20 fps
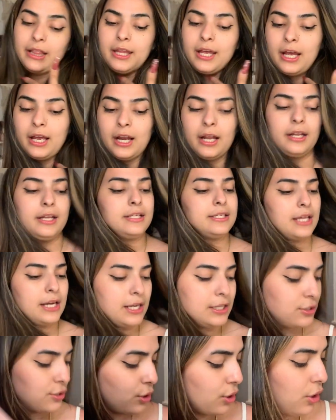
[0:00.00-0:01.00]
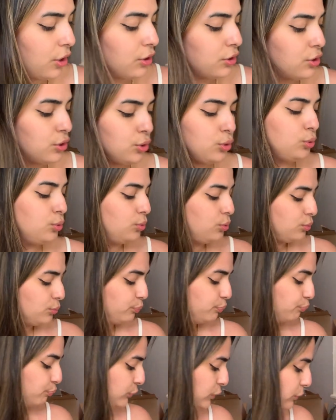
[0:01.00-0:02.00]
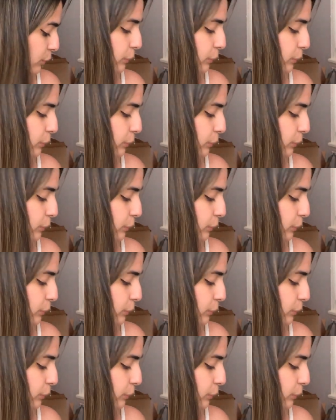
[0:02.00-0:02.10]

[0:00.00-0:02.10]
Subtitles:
then I decided to go to